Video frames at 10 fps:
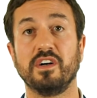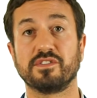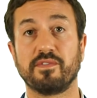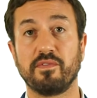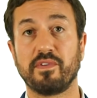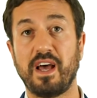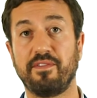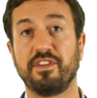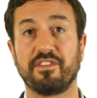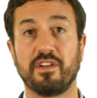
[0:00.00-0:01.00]
So if you've
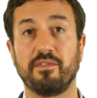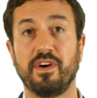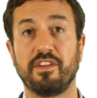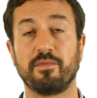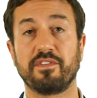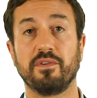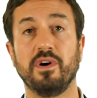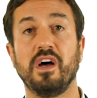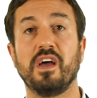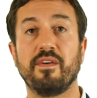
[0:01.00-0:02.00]
left, it's unfair dismissal.